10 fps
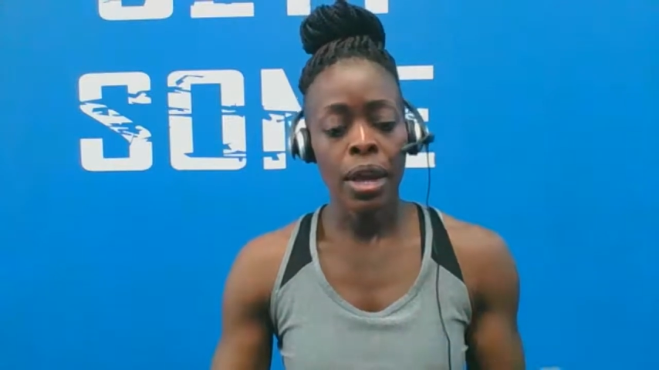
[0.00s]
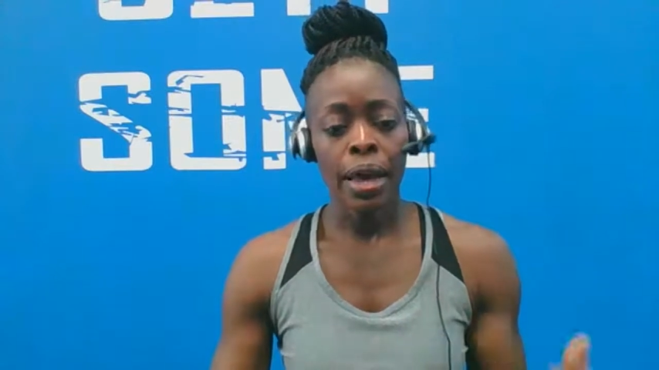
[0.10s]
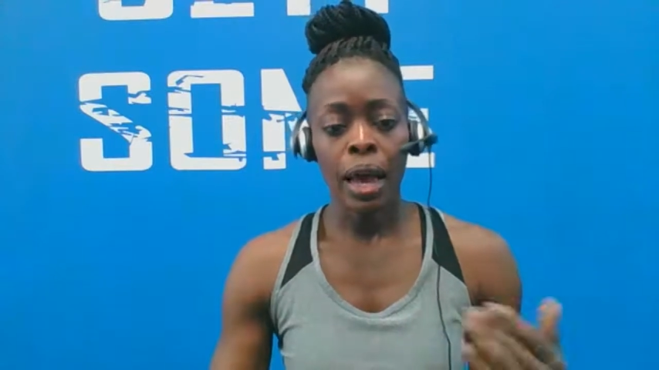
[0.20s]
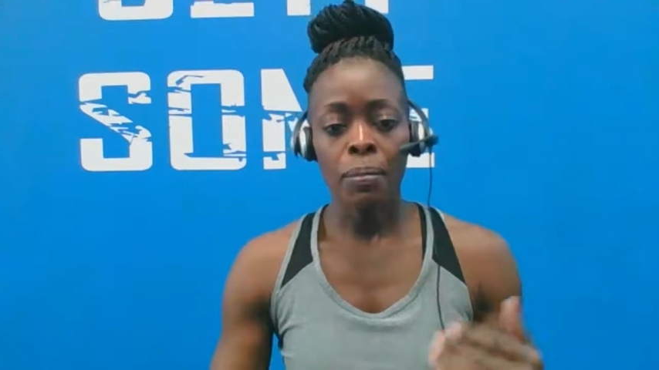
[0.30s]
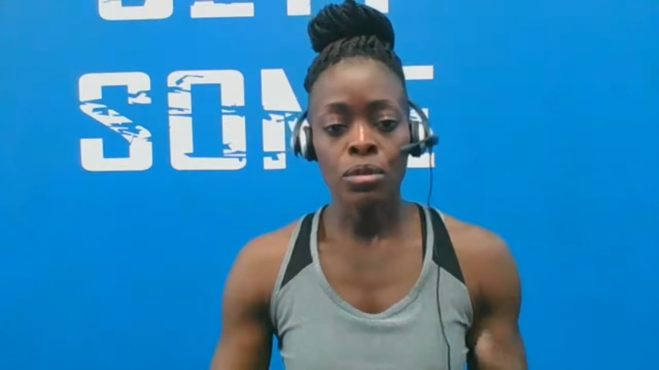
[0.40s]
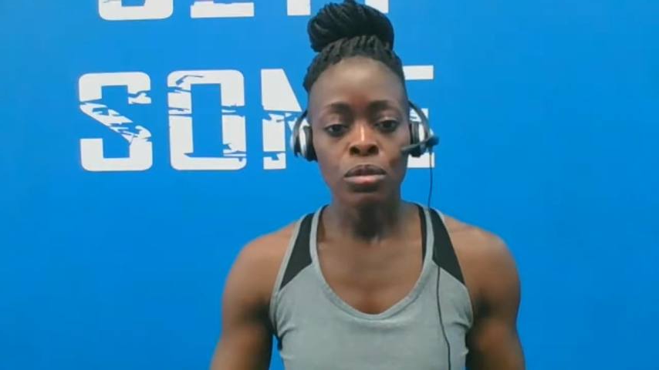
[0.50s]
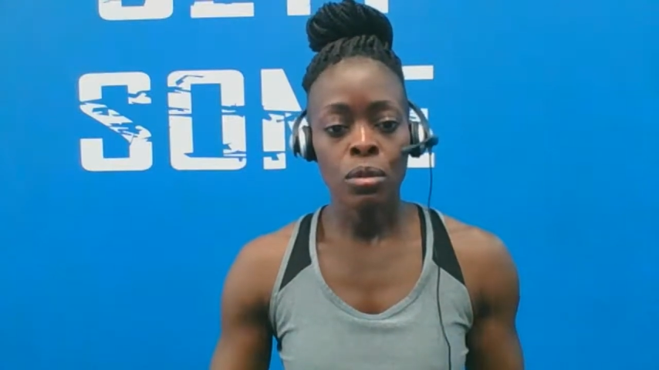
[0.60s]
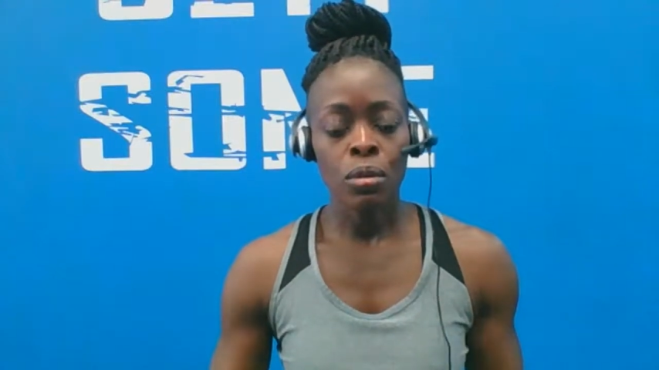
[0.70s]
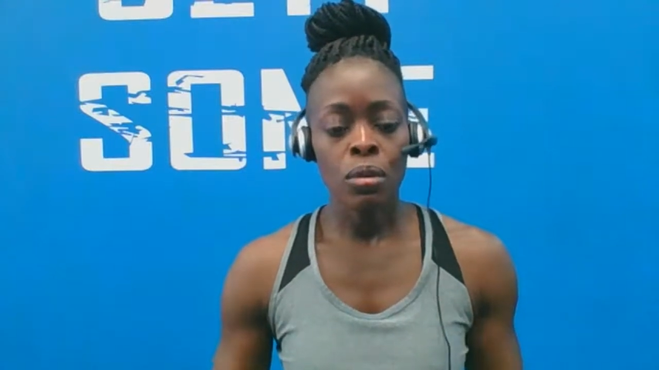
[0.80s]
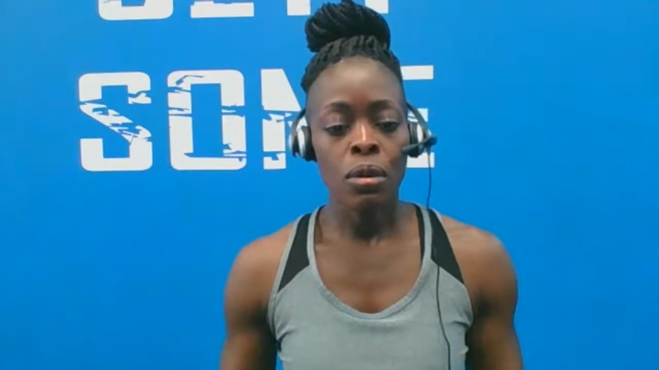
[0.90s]
Apple
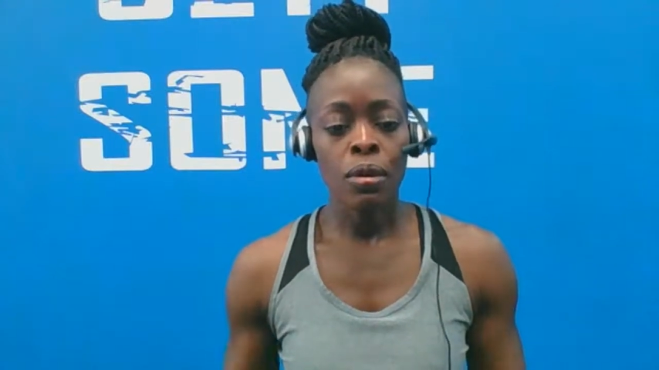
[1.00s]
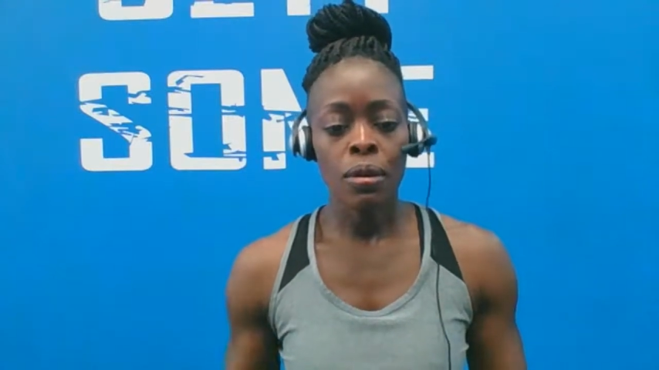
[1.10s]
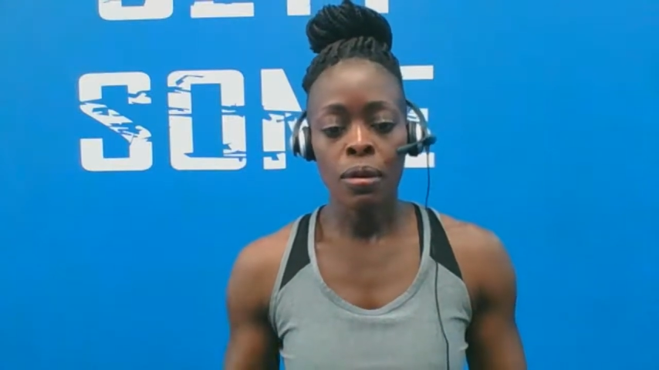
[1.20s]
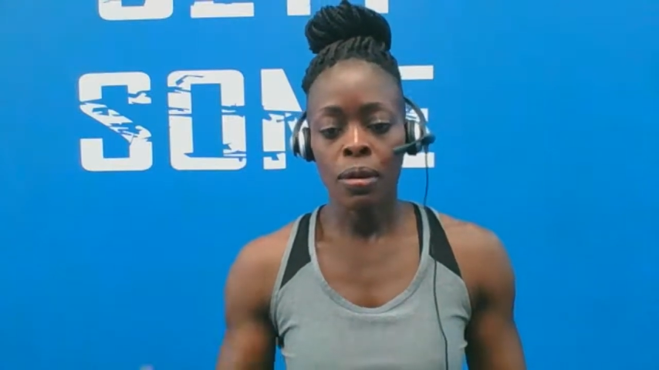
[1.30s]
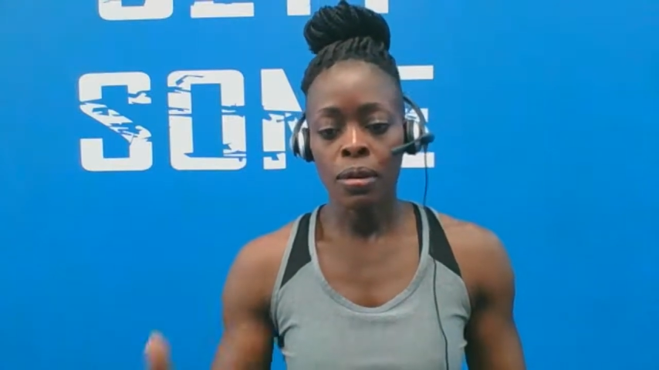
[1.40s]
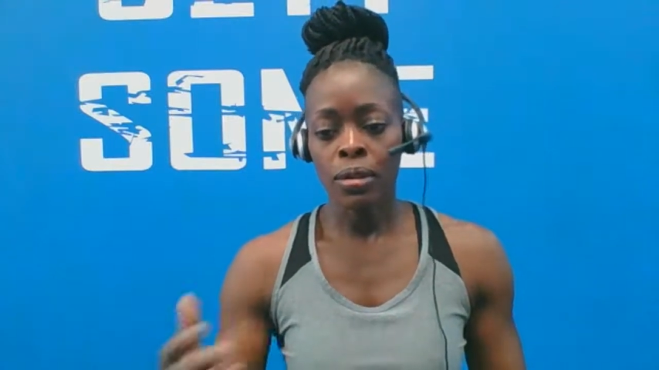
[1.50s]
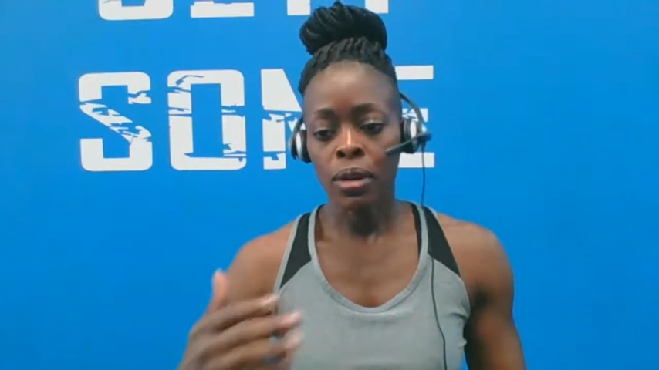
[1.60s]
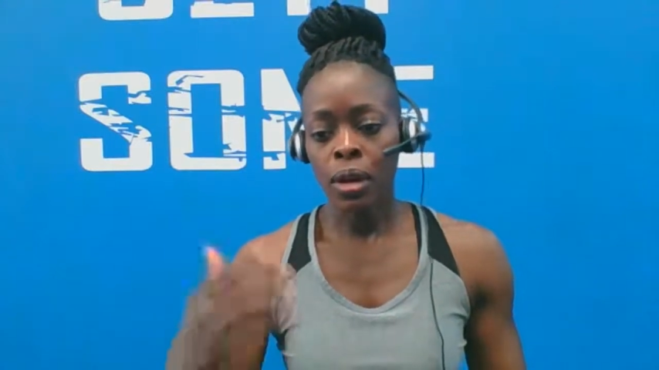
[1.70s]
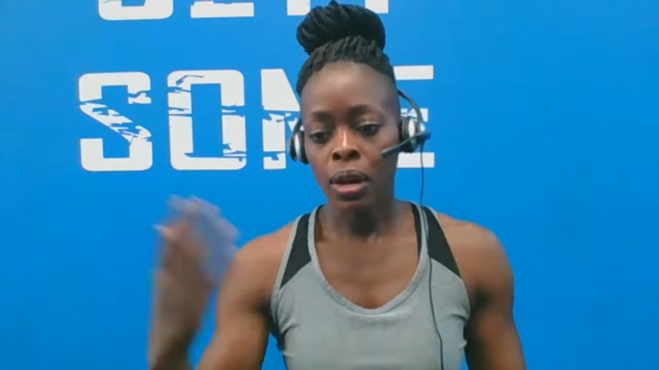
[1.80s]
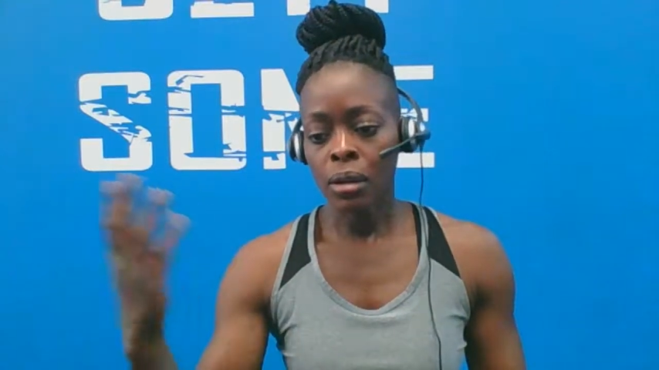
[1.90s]
Store, on
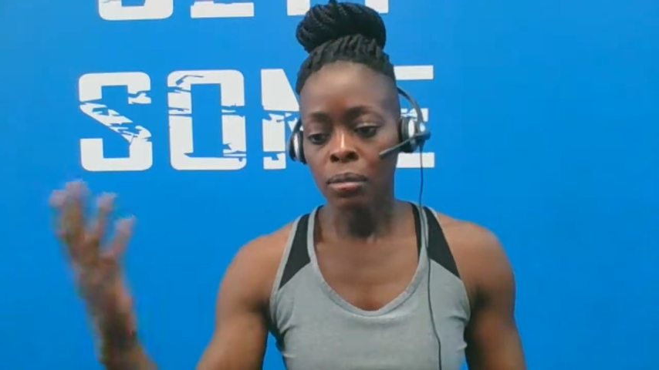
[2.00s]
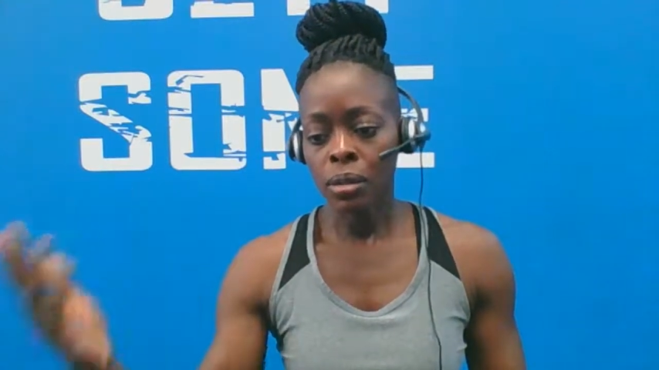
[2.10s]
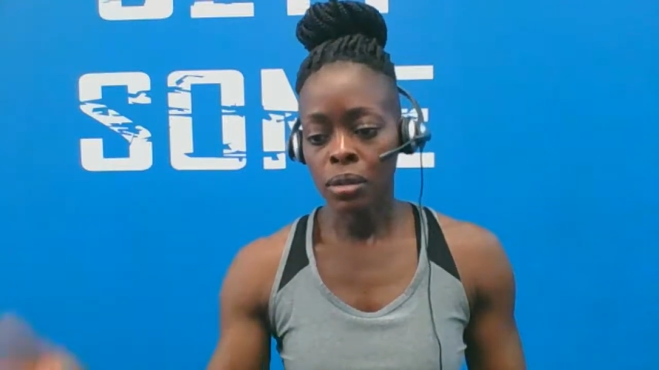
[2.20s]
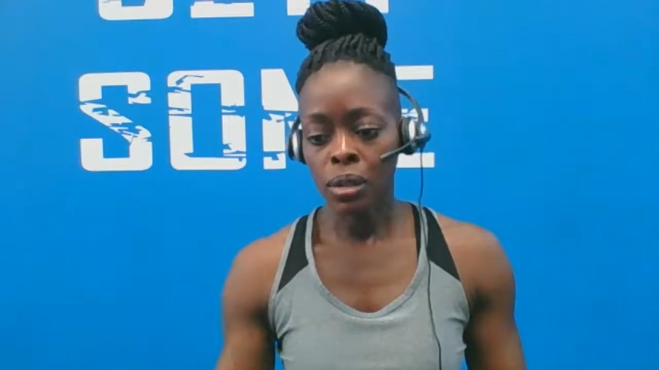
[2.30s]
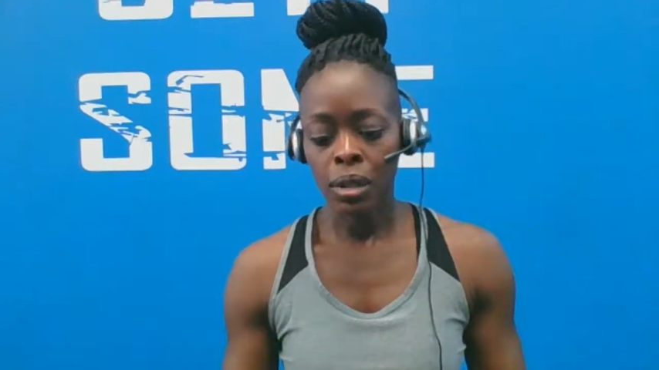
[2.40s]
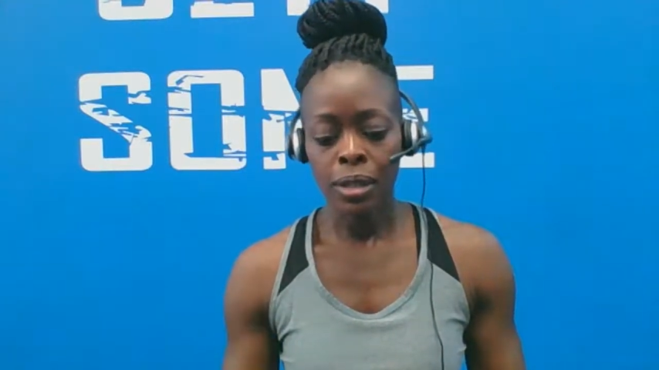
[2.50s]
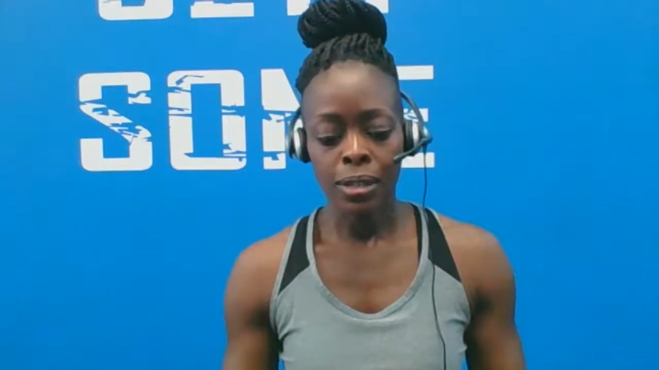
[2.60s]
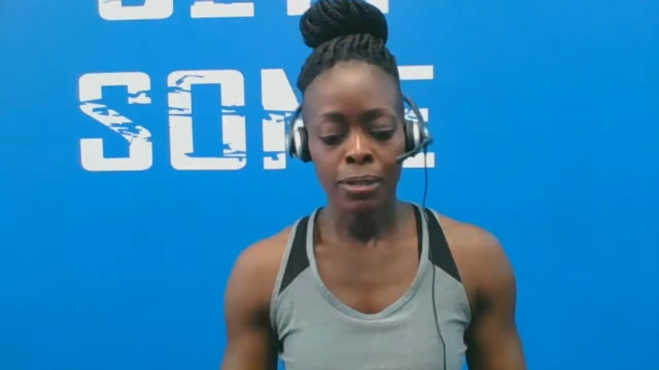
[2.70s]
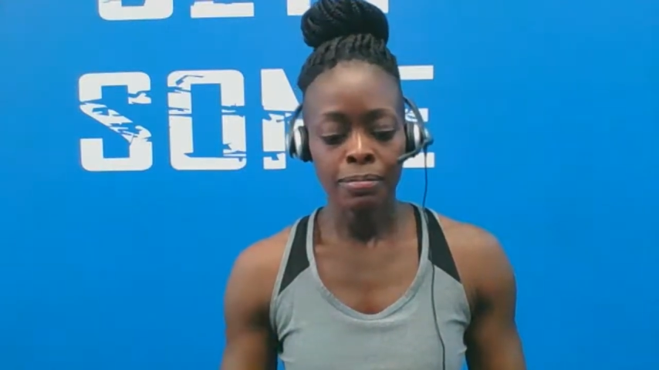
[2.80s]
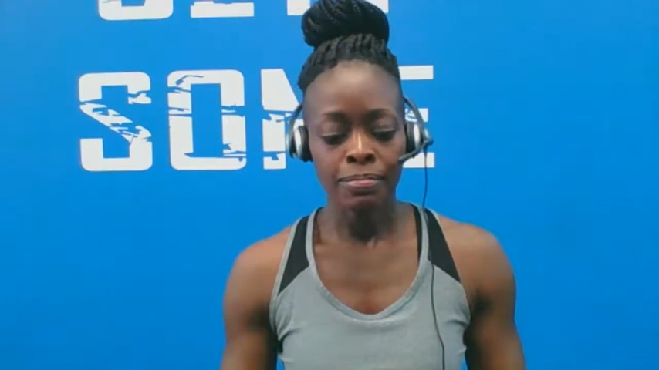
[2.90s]

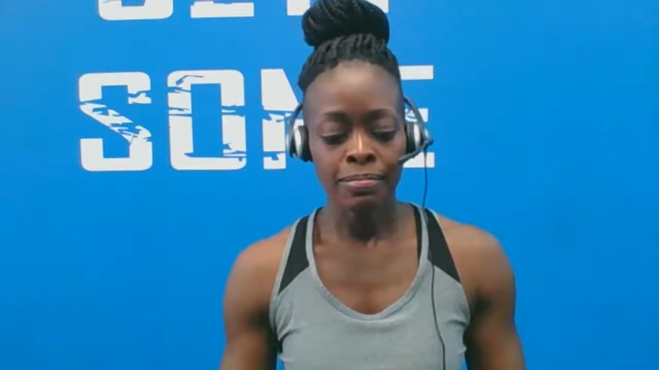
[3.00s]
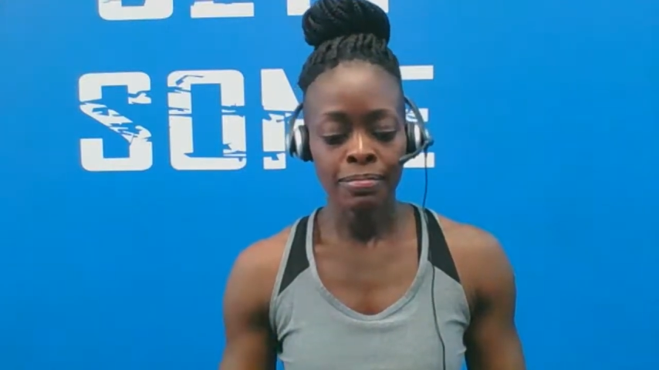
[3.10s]
um,